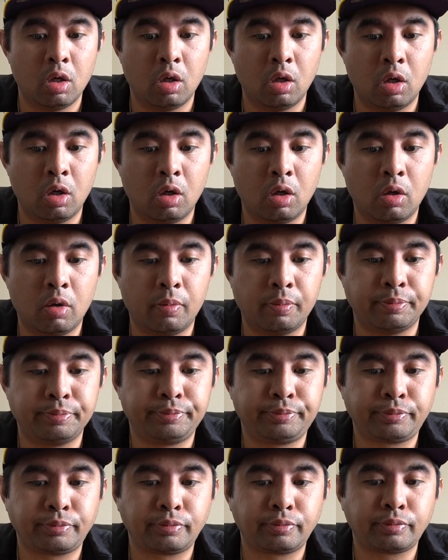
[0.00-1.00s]

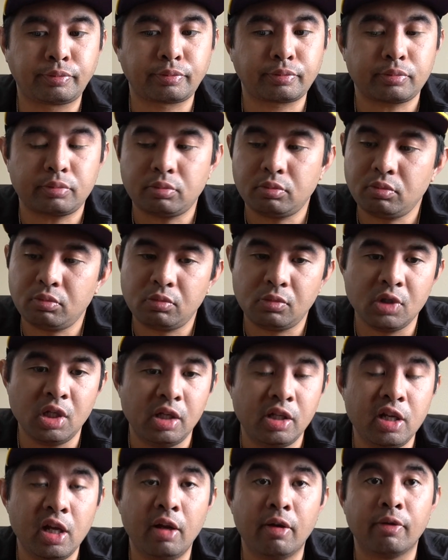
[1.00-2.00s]
And
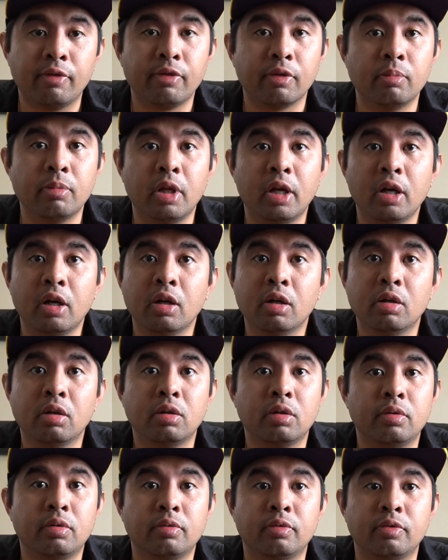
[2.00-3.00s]
yeah, from there
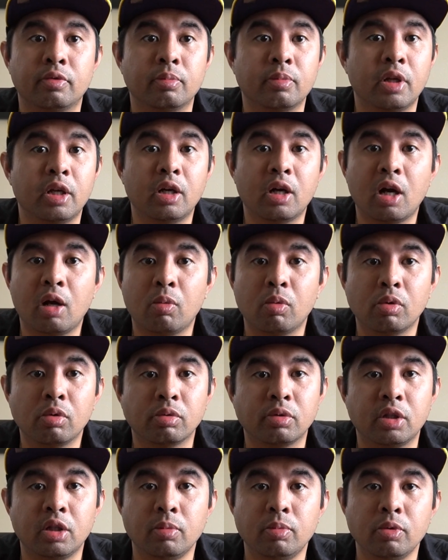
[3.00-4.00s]
I
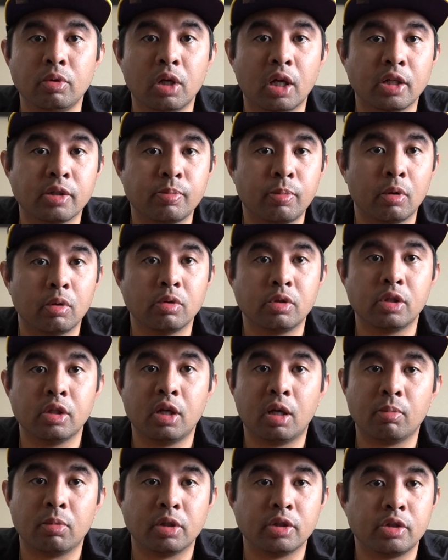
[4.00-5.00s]
will keep you guys posted.
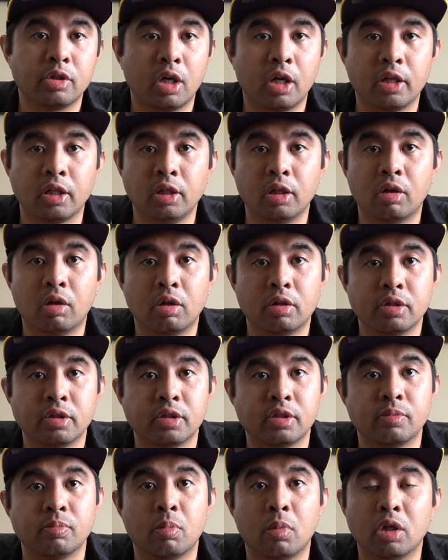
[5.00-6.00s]
I'm going to try to get on this
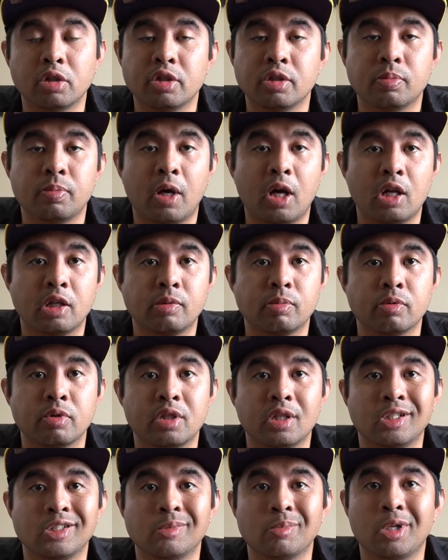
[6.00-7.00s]
as much as possible,
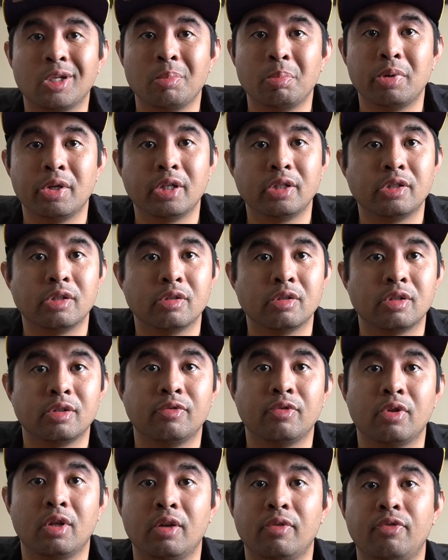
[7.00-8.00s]
take as many pictures.
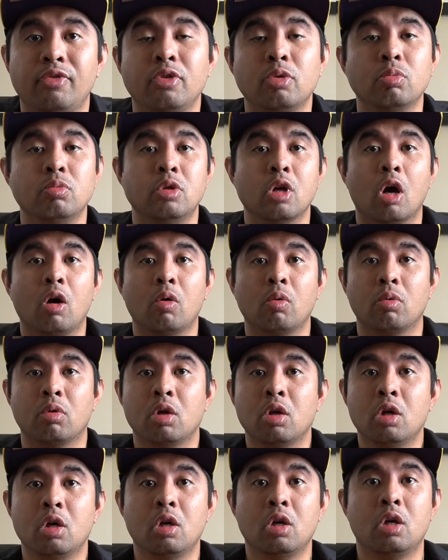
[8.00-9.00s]
If you don't
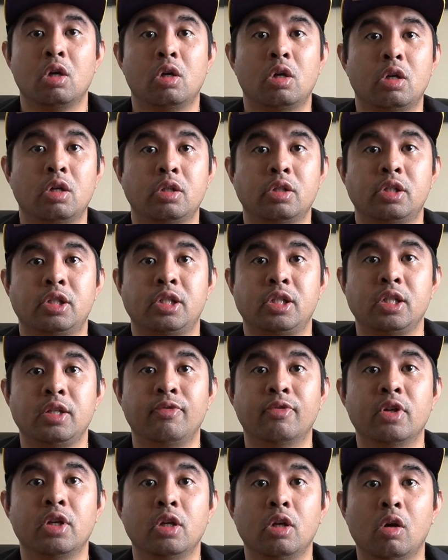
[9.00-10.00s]
see
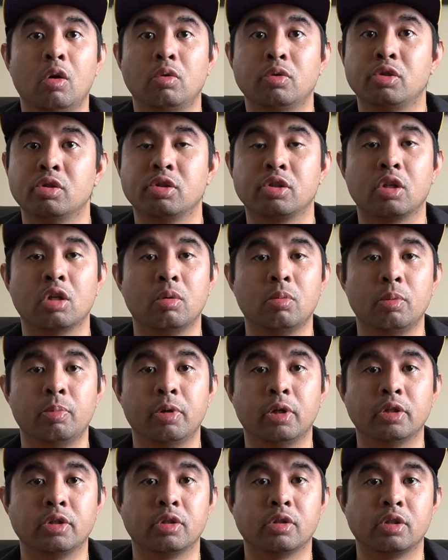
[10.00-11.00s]
videos, there's going to be
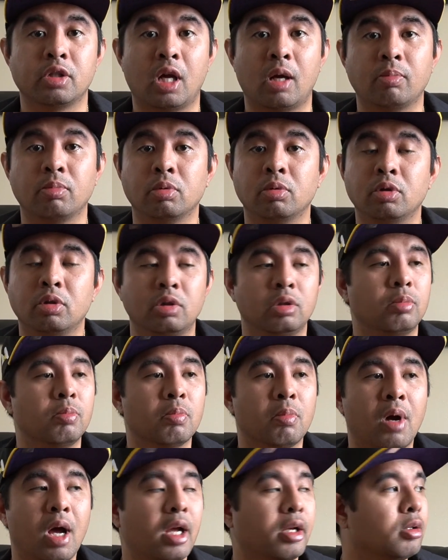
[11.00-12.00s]
pictures.
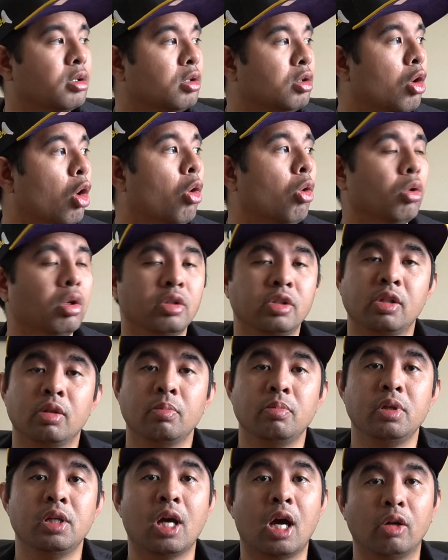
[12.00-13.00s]
My goal is to
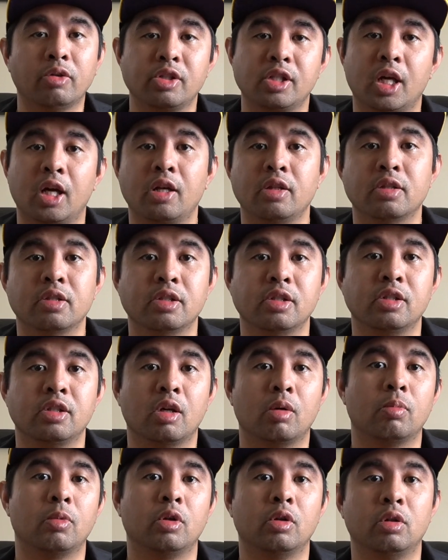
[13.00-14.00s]
be outside this
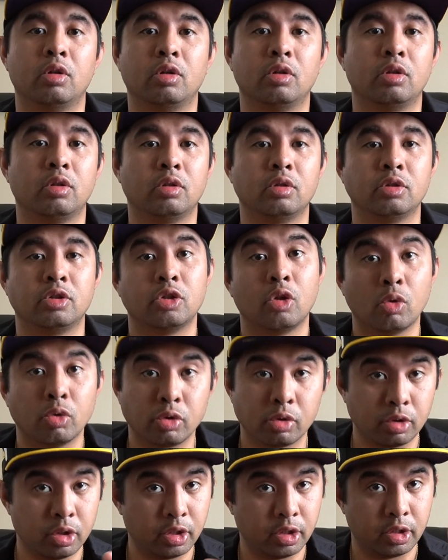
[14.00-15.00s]
summer.
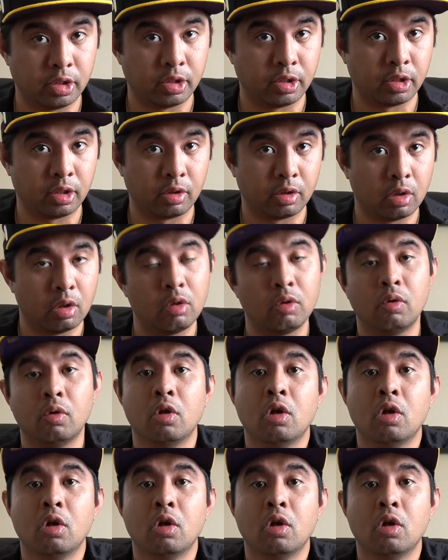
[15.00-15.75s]
social distancing though.